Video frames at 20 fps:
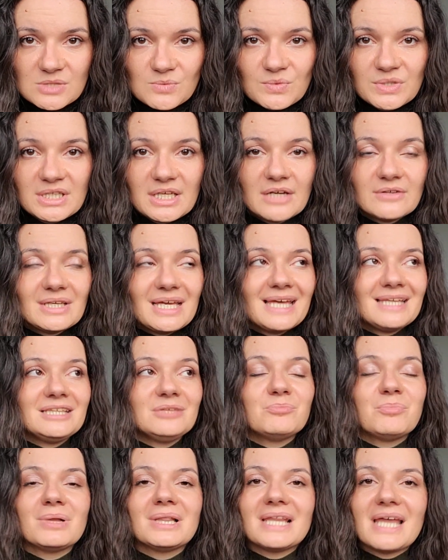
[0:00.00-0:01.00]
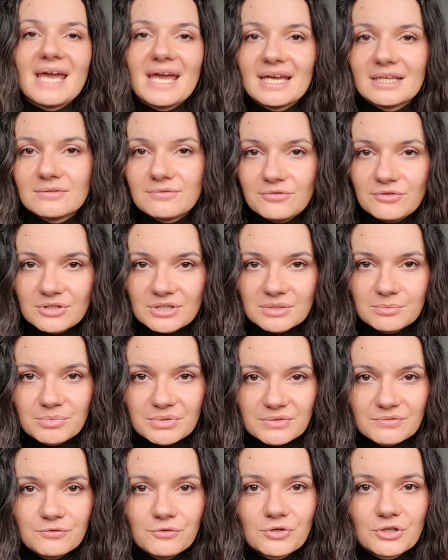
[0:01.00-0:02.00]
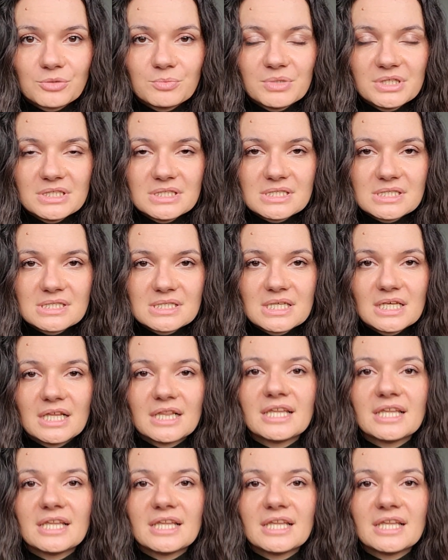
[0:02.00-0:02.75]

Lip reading: without any plan for a performance.